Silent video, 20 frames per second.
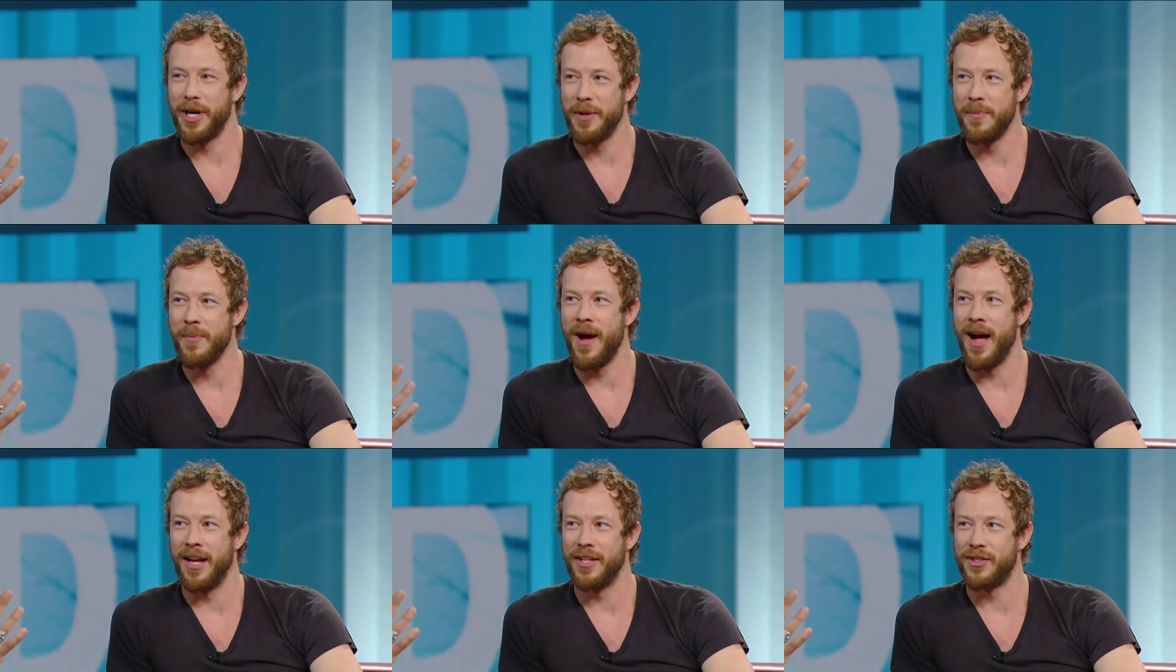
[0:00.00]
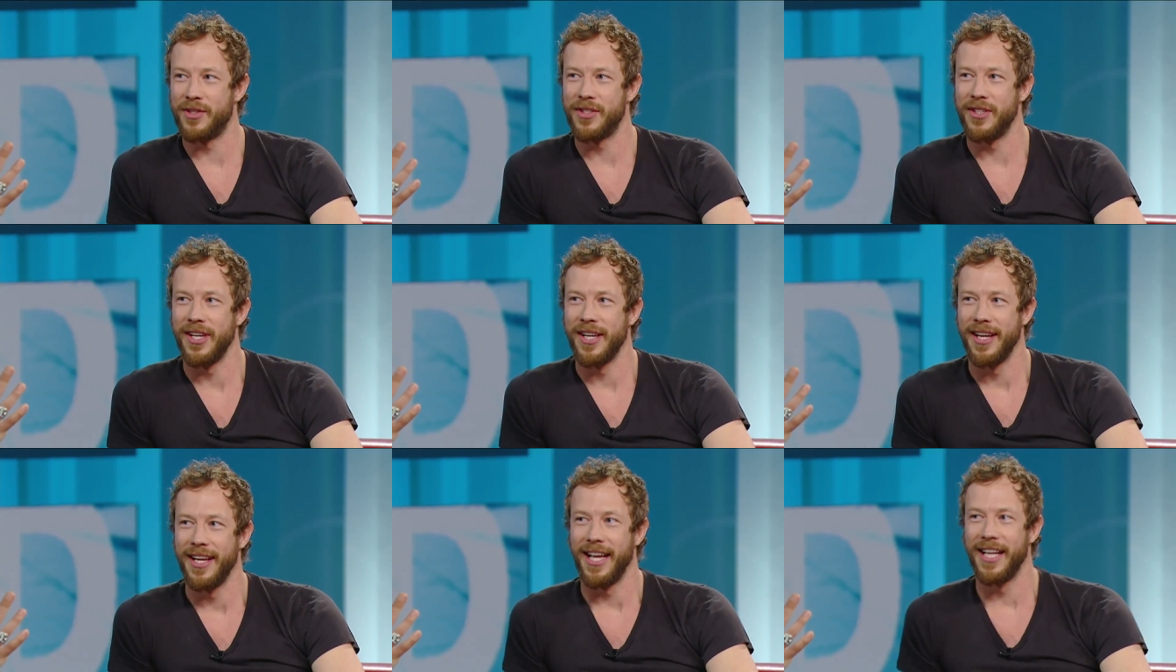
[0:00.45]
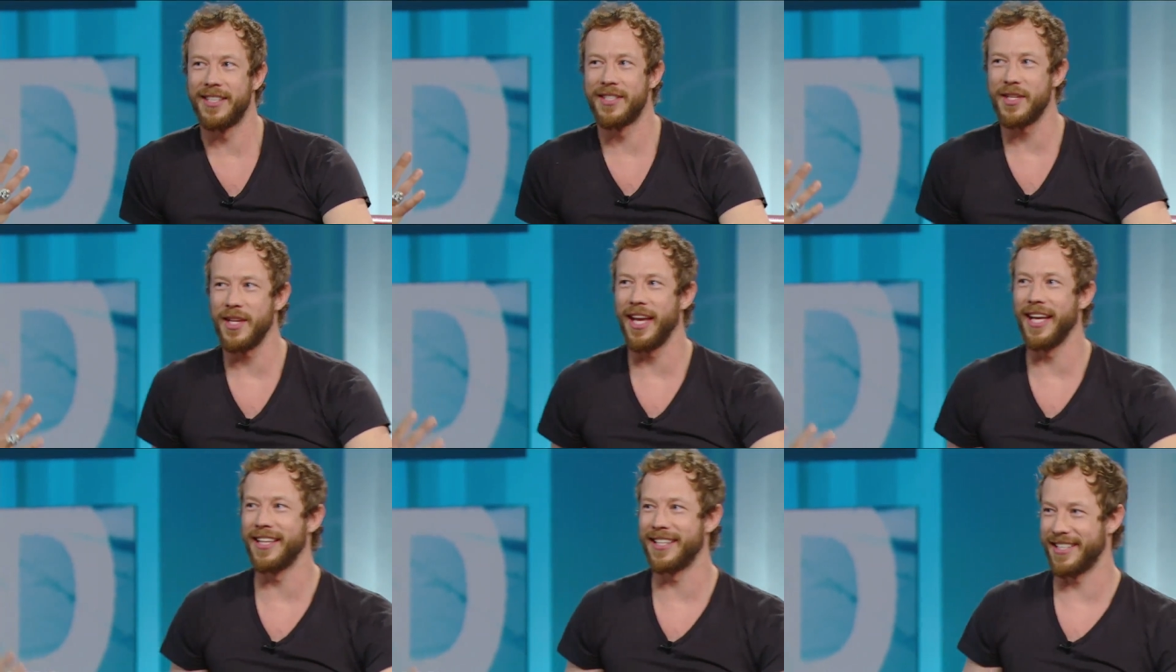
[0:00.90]
Pretty much.
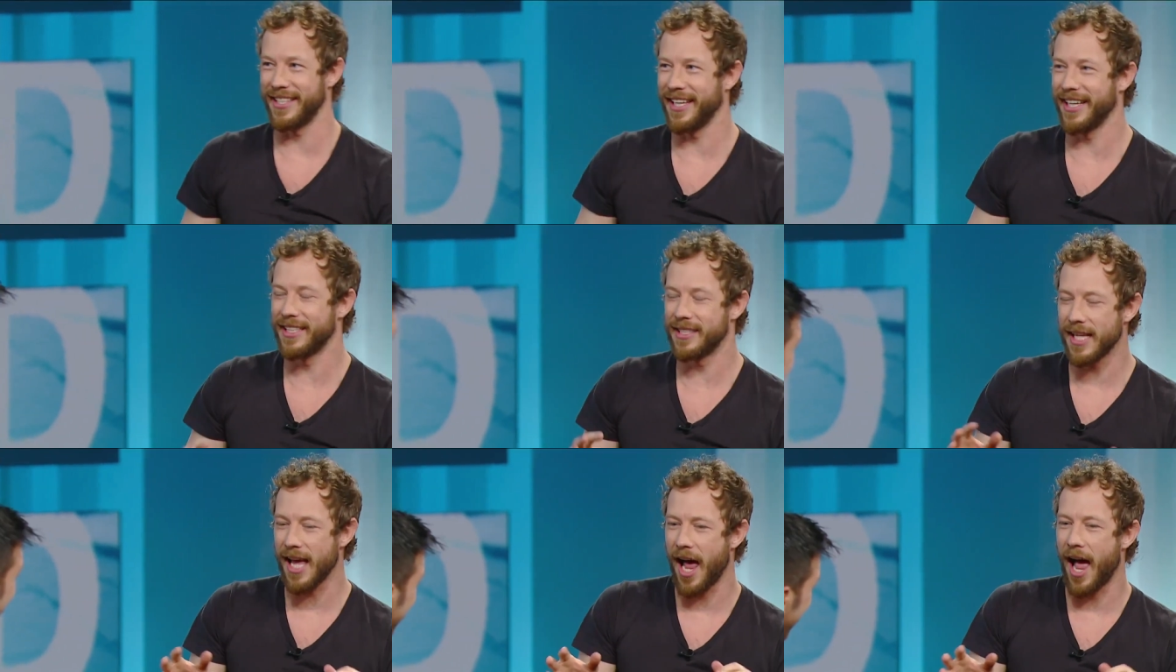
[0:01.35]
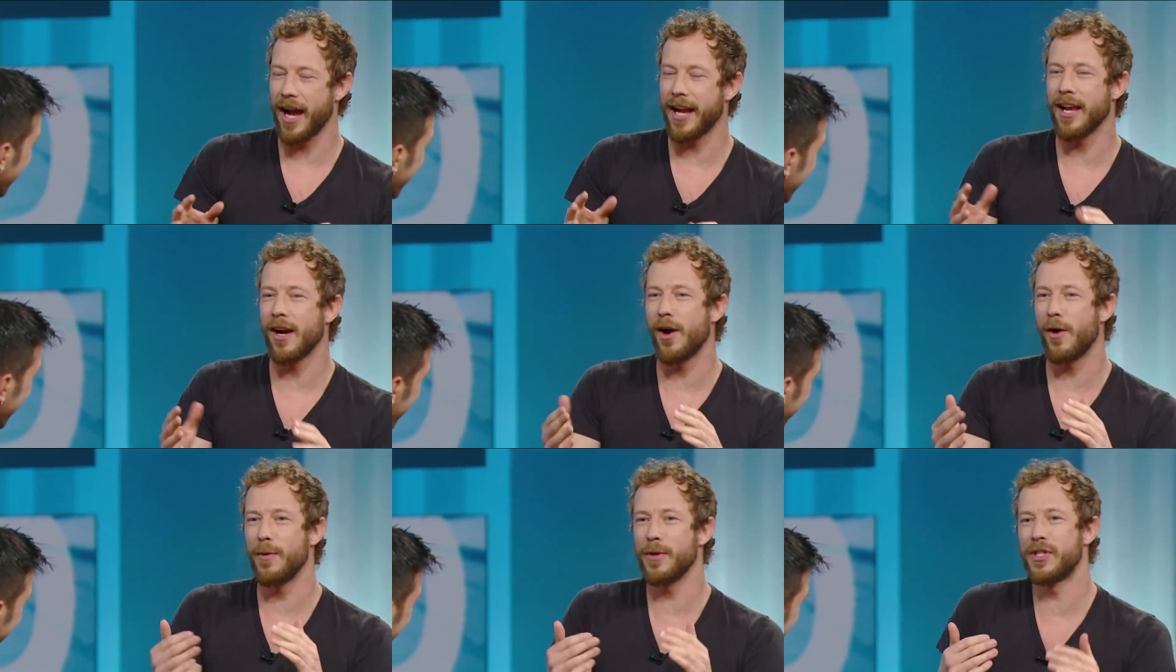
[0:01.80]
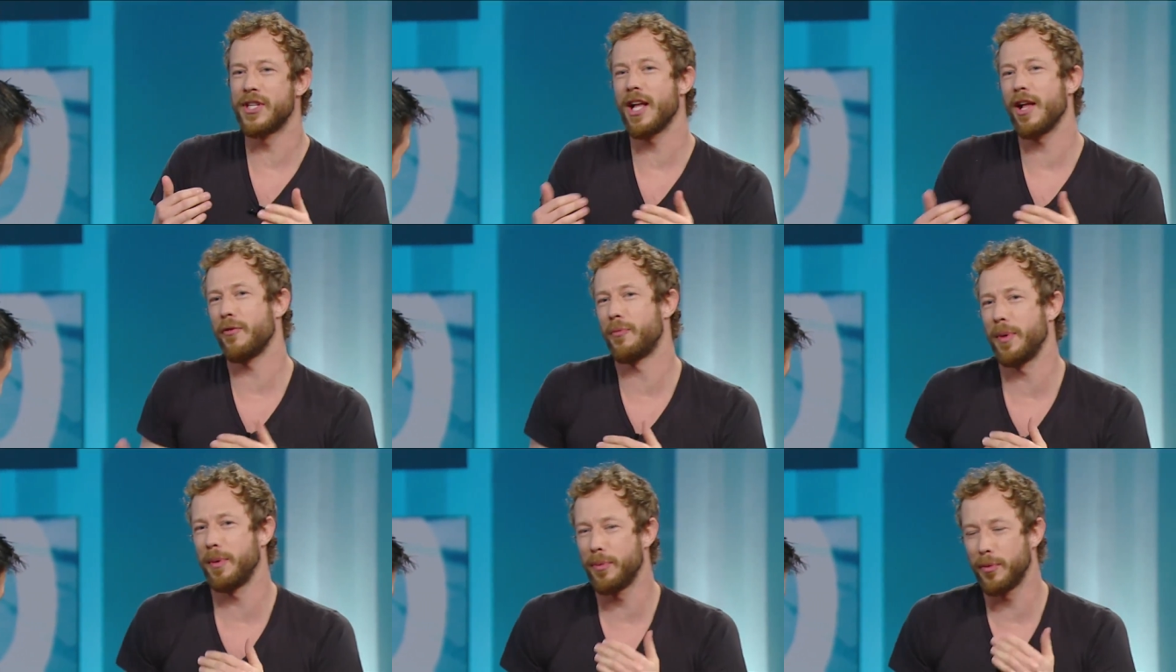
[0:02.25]
It's, it's exact. I can always
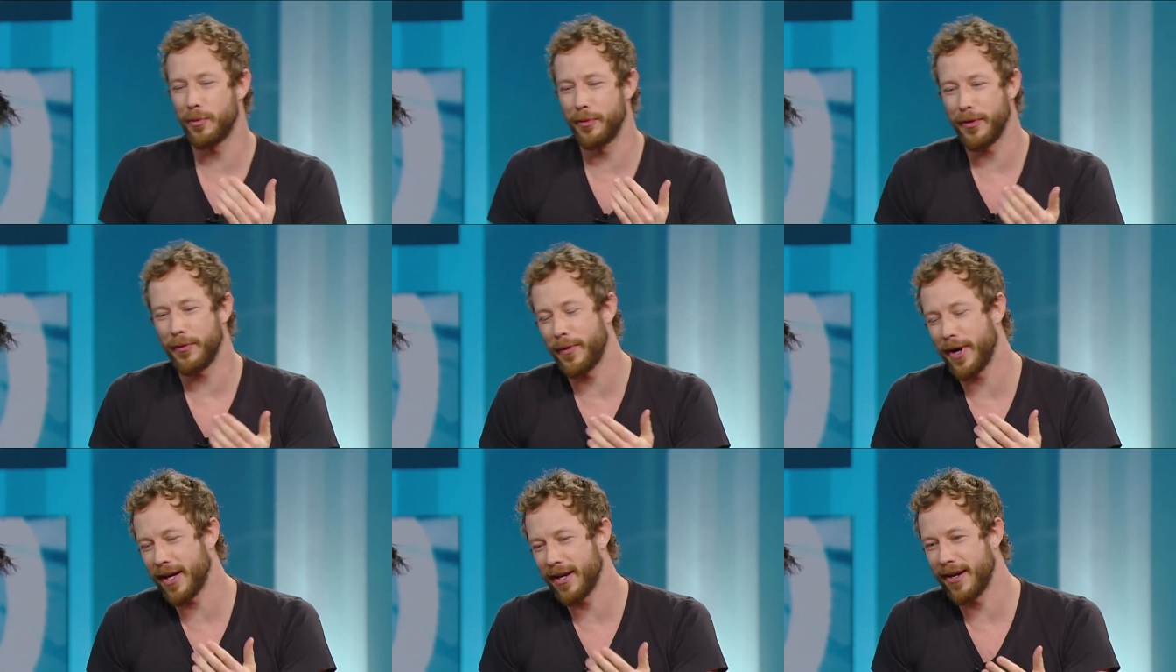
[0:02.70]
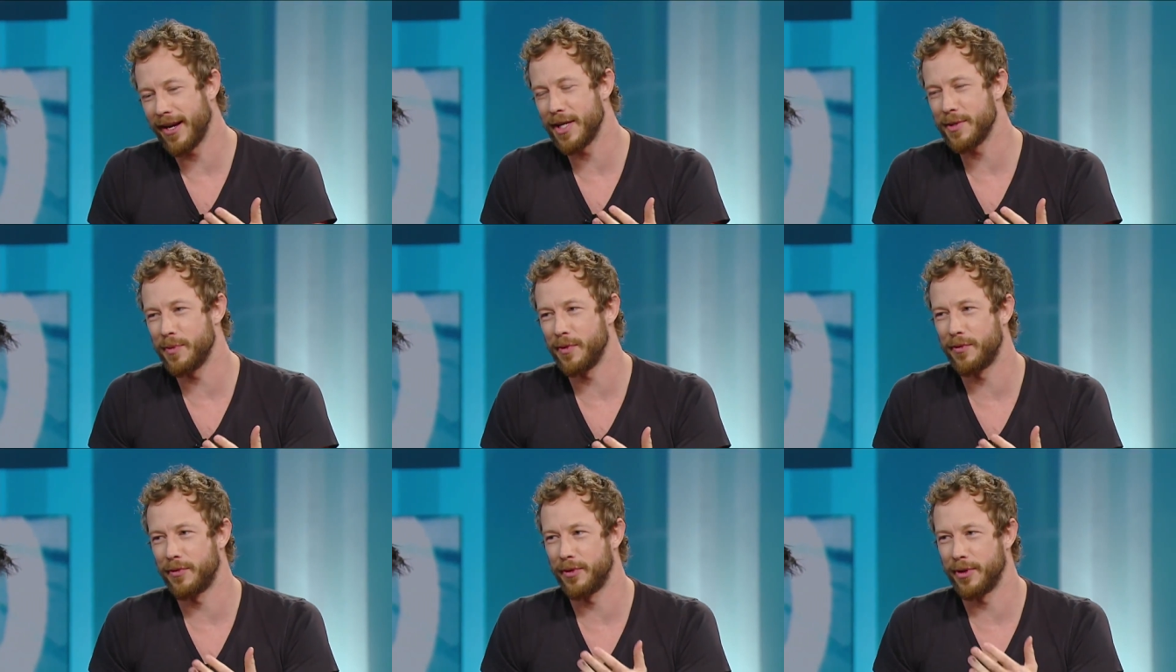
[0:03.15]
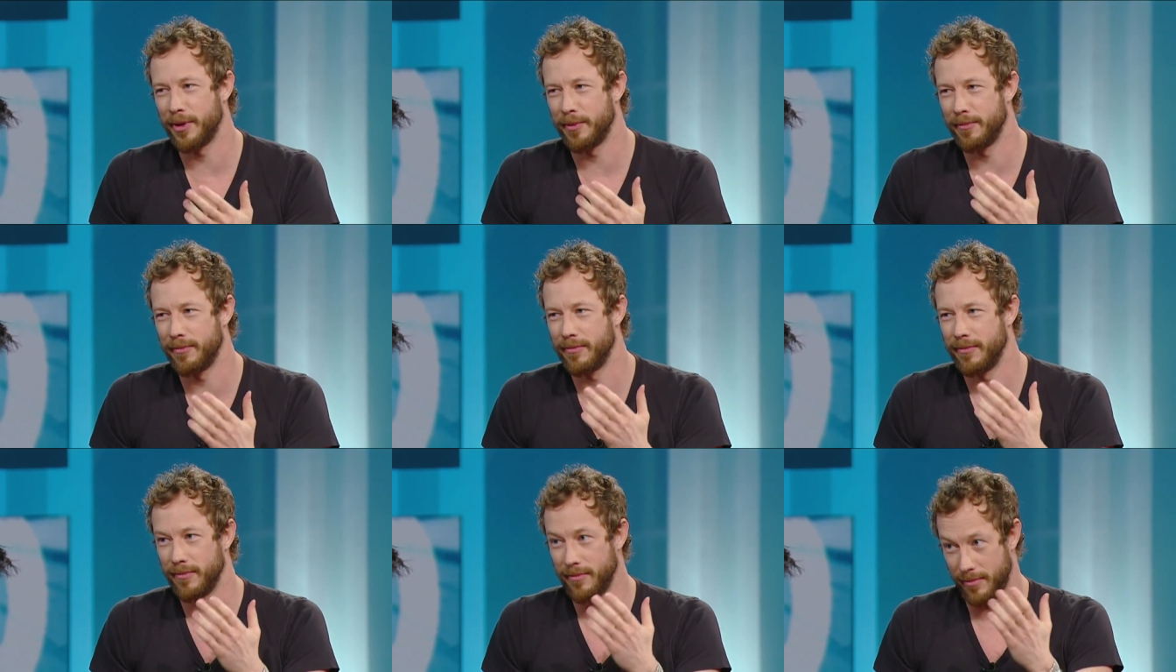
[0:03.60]
tell if people re recognize me
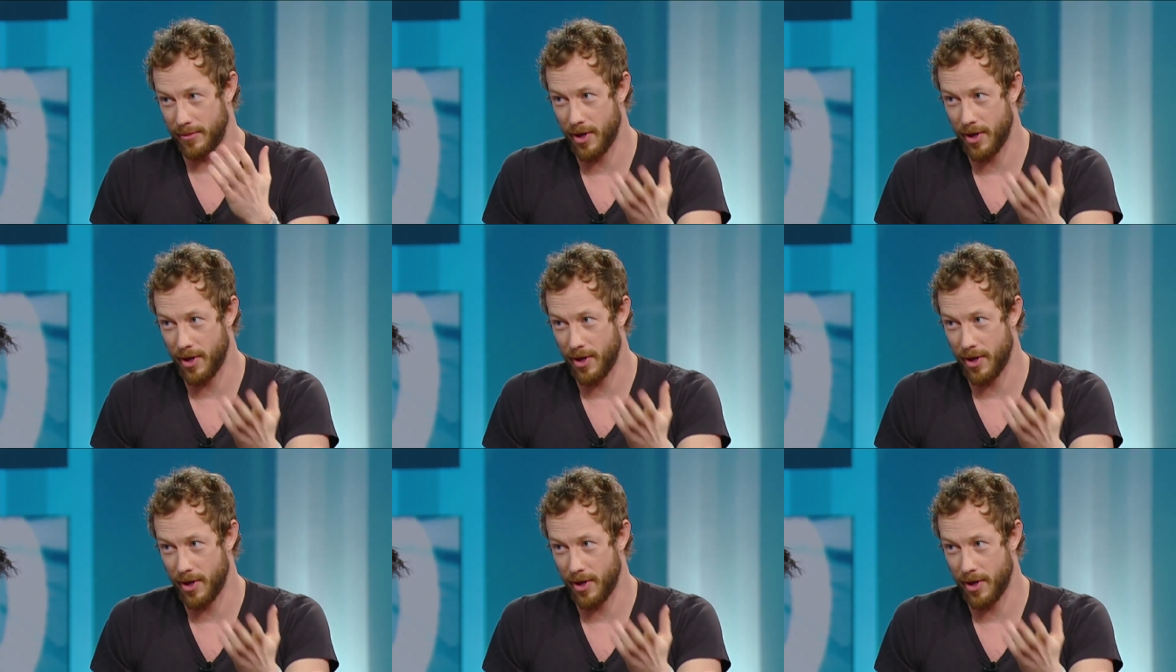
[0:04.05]
from